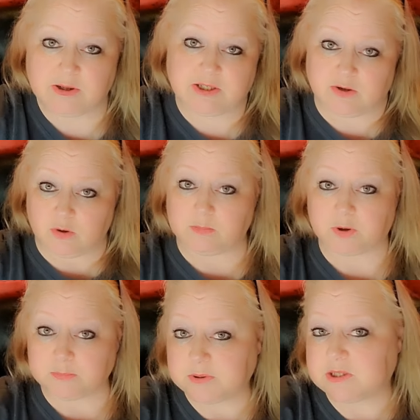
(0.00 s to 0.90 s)
because the whole
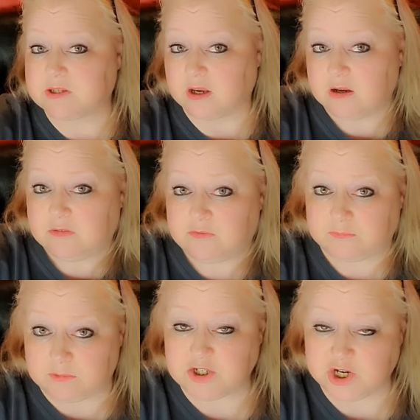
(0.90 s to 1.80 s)
purpose of
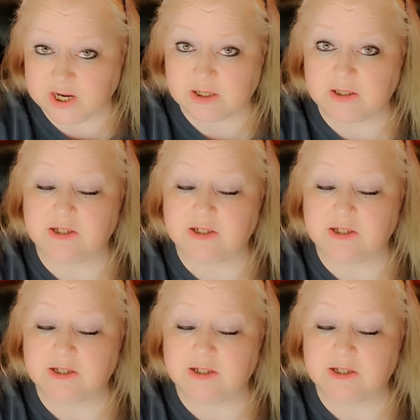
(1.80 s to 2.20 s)
my channel